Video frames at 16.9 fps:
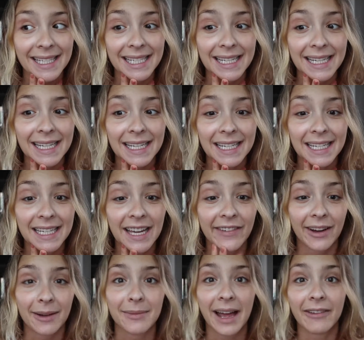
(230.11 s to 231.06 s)
Like
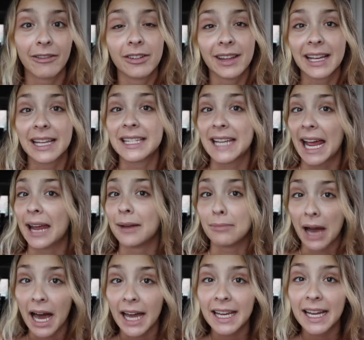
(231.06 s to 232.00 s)
if I'm having like a
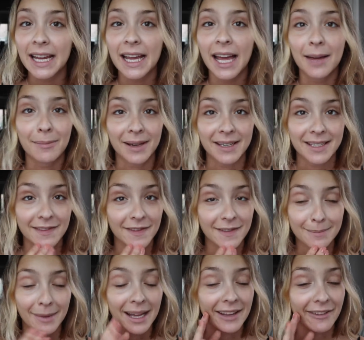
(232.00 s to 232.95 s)
tan body and
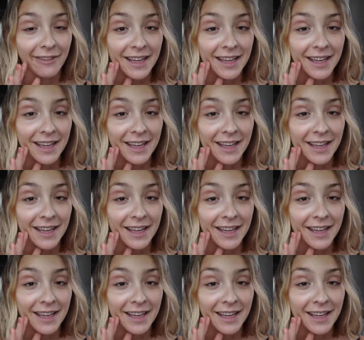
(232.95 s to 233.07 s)
my